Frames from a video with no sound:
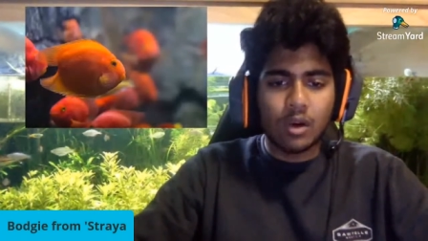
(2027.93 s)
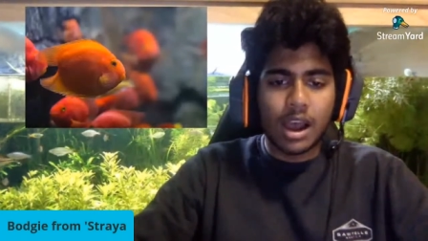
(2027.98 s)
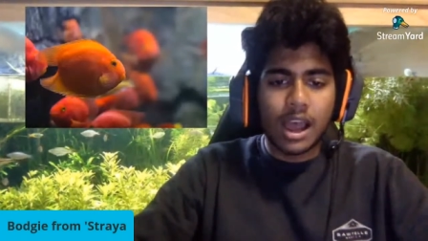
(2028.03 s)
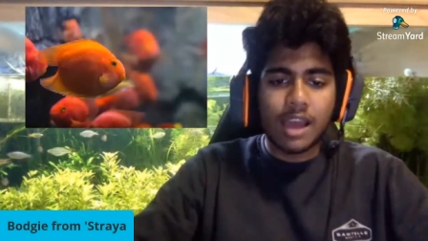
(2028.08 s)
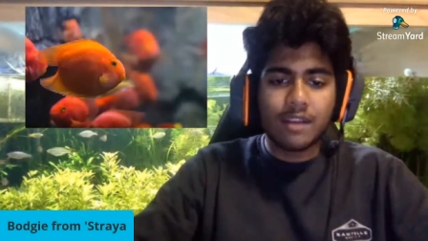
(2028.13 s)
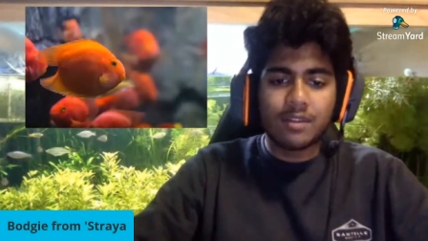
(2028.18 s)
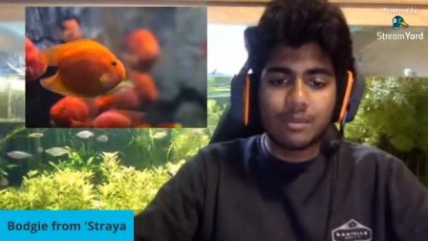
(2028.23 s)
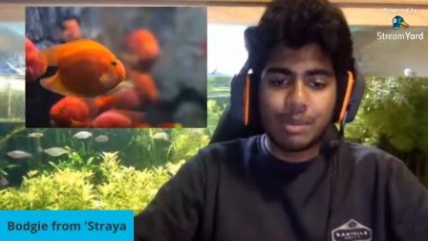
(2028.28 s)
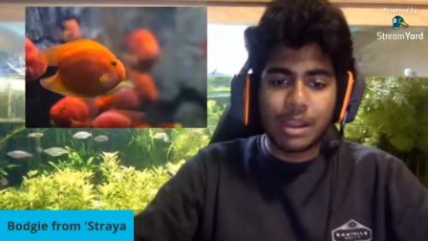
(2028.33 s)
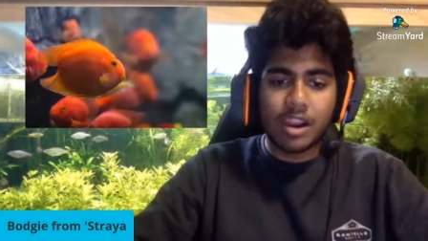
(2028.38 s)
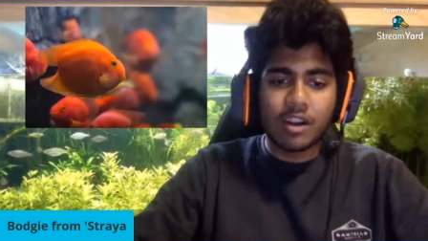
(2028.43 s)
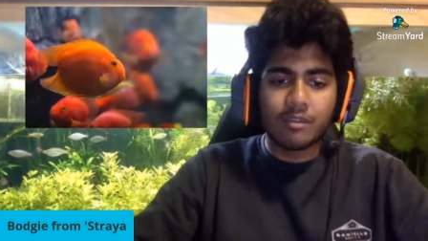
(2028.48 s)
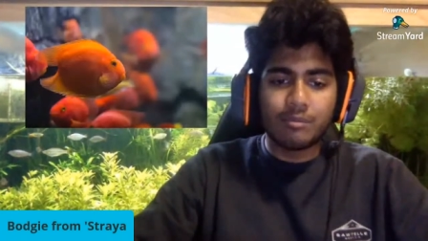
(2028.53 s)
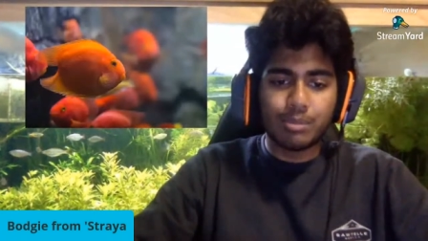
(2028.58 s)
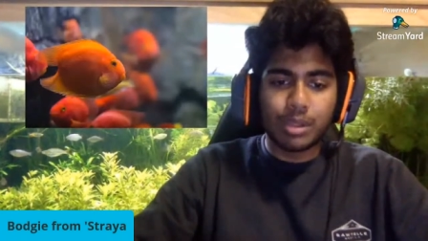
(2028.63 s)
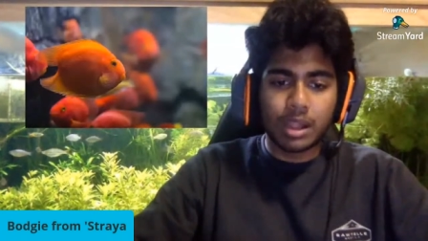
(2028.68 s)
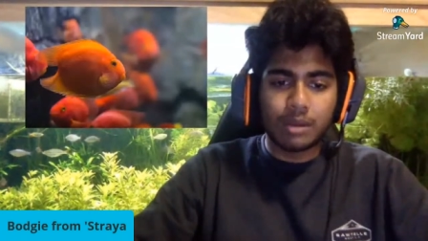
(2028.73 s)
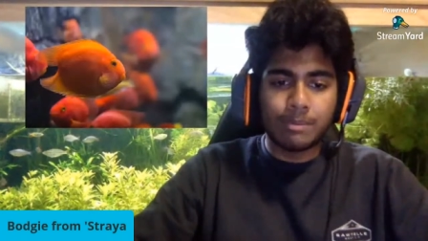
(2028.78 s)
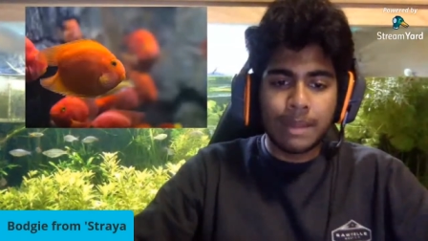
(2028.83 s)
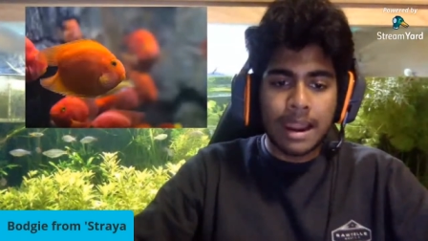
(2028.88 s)
I have a pair of
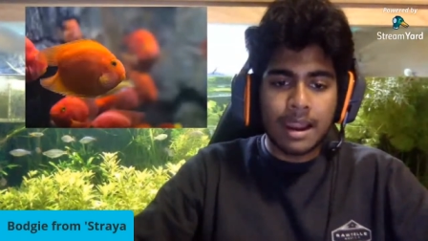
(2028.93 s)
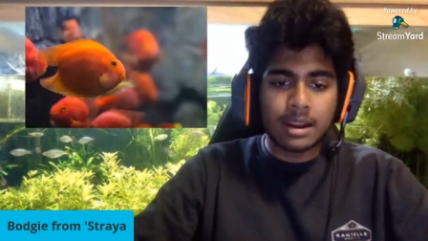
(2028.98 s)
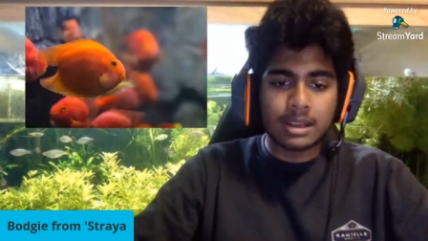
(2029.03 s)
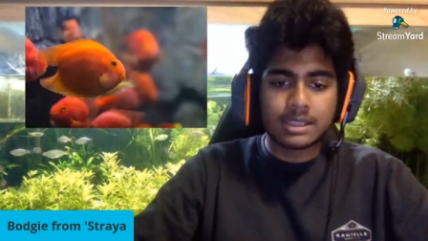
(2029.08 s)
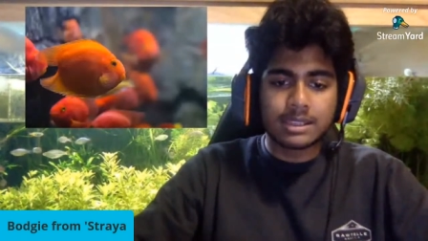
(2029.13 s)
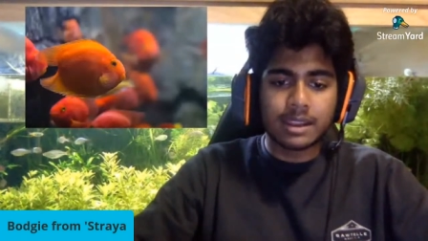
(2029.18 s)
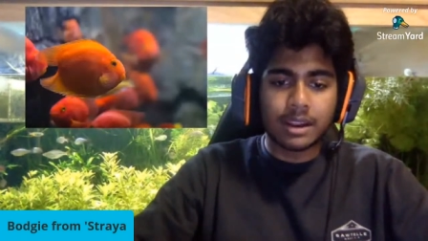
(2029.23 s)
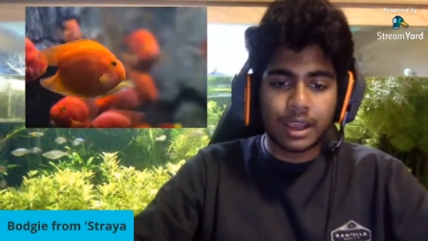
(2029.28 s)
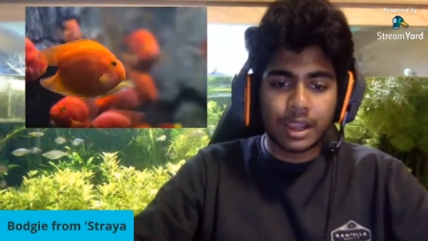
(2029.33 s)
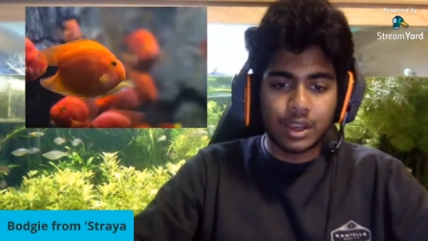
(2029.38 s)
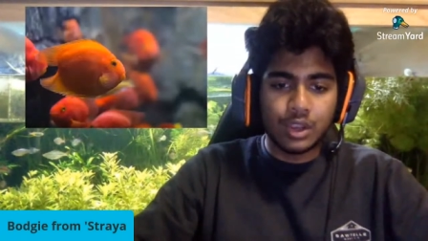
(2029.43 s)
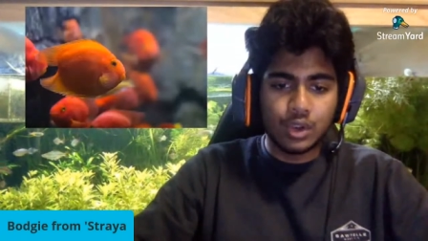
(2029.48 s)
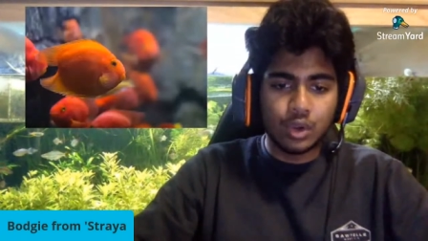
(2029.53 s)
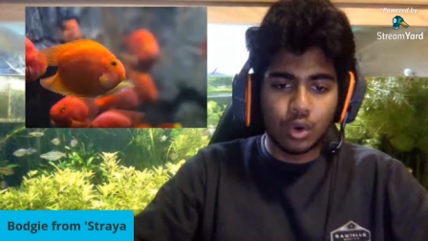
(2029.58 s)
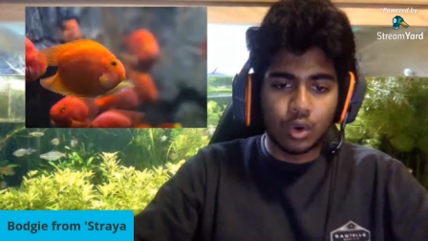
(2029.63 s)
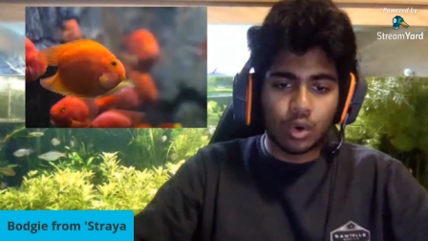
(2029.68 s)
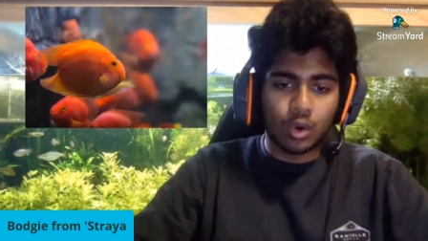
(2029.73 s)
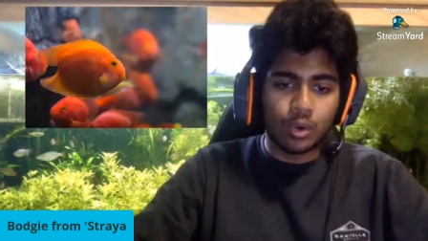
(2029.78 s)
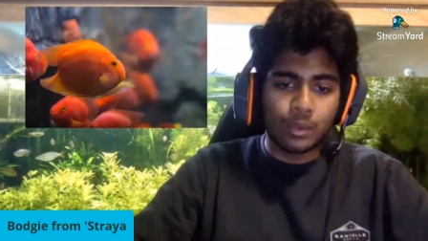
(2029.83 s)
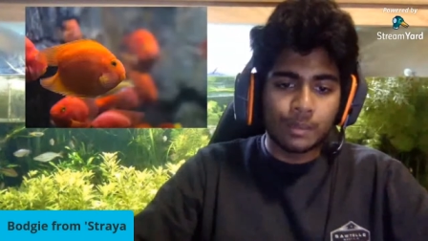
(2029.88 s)
blood parrots that I
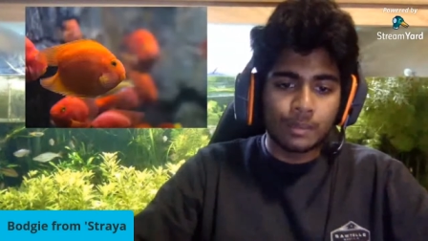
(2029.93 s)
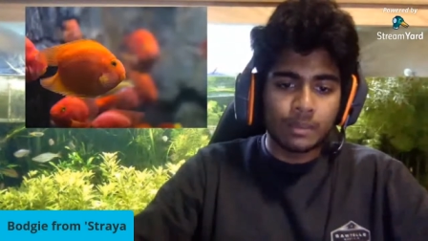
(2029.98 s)
adore.